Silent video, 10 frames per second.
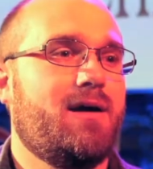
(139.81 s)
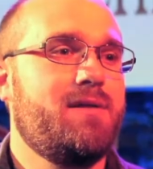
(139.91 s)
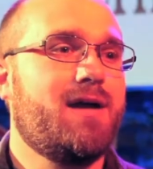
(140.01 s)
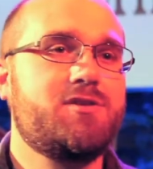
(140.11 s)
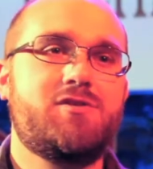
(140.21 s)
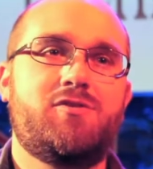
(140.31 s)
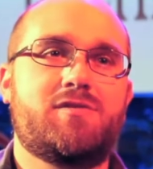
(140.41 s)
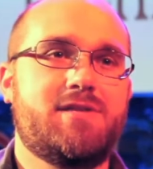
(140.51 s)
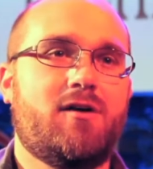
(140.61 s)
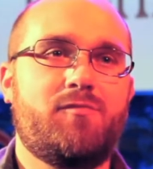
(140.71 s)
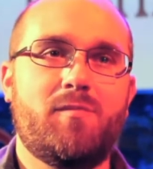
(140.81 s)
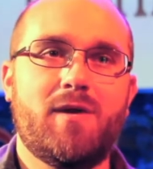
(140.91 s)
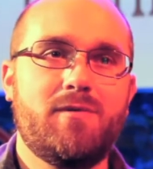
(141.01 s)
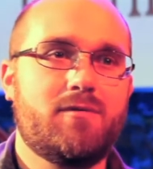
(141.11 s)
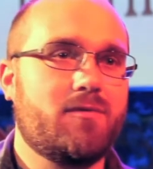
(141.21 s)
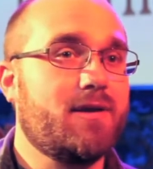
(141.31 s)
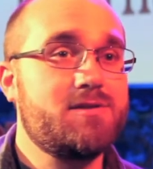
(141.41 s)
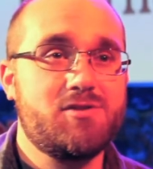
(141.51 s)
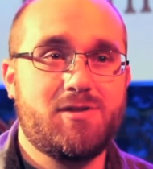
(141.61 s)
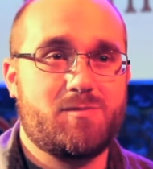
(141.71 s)
not just yourself, but maybe the
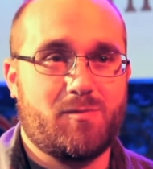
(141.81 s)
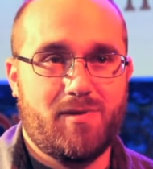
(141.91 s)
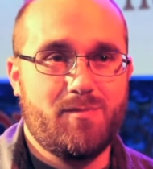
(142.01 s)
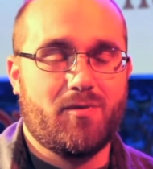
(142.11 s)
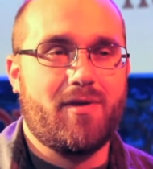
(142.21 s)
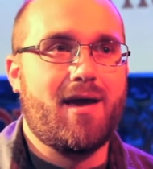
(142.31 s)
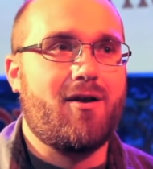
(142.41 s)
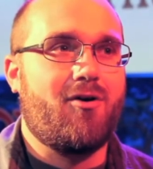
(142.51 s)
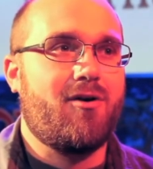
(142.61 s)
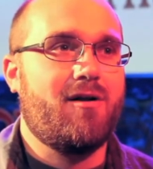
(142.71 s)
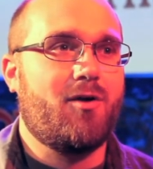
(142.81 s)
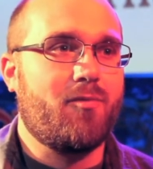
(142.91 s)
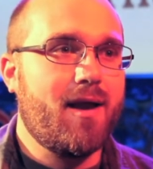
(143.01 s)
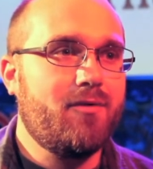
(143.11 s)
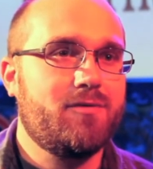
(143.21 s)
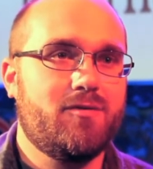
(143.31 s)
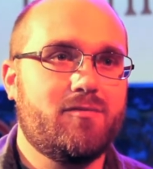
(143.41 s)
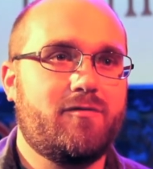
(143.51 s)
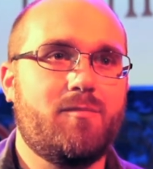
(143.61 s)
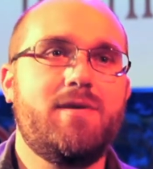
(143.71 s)
relationships or people that are around
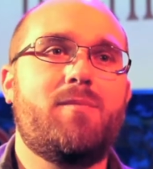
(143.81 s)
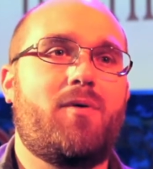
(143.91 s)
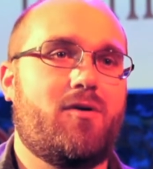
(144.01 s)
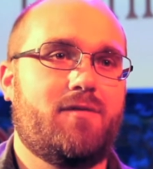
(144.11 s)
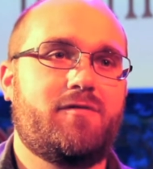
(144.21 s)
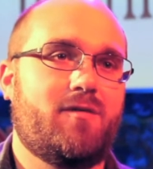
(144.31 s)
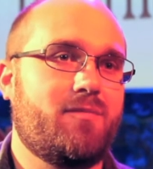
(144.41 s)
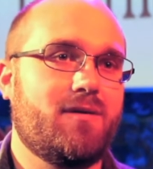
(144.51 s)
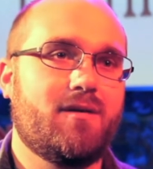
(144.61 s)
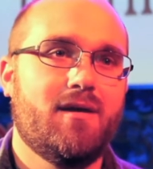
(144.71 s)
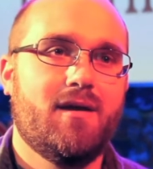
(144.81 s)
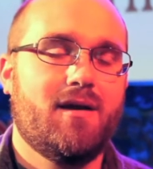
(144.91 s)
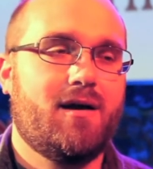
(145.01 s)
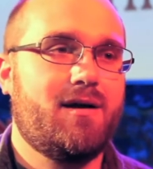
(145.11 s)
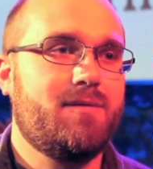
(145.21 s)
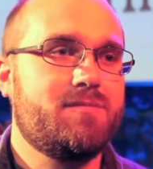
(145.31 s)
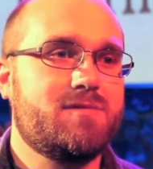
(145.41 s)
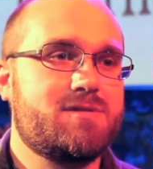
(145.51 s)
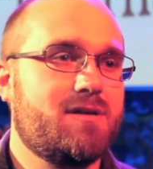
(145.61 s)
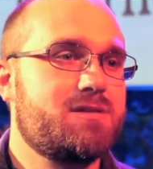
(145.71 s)
you, to be a part of something
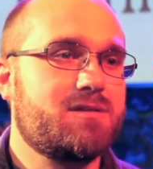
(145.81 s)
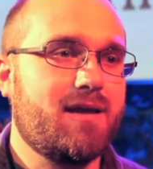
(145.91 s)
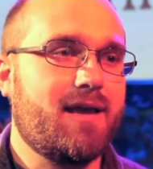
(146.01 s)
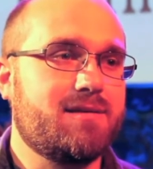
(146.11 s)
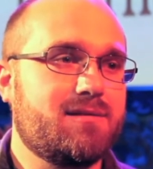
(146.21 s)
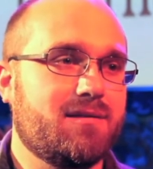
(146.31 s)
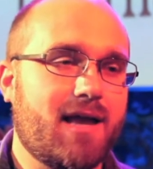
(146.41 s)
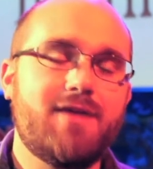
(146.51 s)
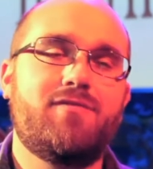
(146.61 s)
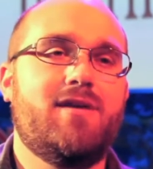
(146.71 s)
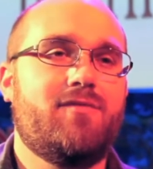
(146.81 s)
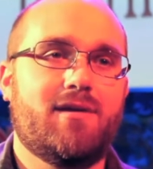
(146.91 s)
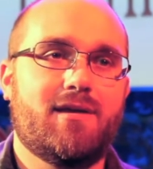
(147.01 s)
such as life-giving